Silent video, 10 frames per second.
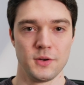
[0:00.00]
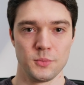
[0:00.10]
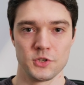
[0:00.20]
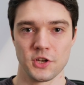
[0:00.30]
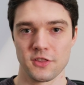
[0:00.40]

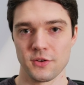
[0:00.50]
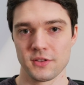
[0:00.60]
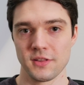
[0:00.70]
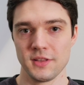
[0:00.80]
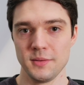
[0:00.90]
which I
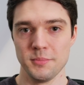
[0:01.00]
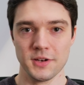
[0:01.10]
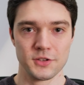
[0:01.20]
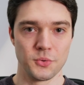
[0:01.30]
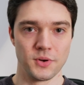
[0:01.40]
thought the
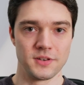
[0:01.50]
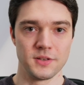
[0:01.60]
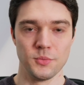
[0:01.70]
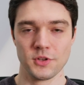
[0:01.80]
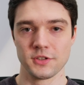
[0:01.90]
build
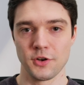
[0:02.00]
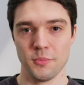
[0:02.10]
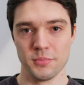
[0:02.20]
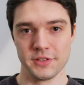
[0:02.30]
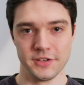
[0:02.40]
quality was a
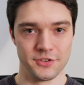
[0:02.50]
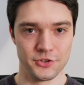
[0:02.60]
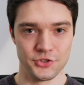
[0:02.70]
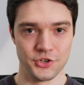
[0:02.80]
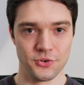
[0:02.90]
complete
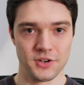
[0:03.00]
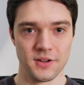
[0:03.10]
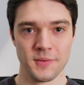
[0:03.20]
joke.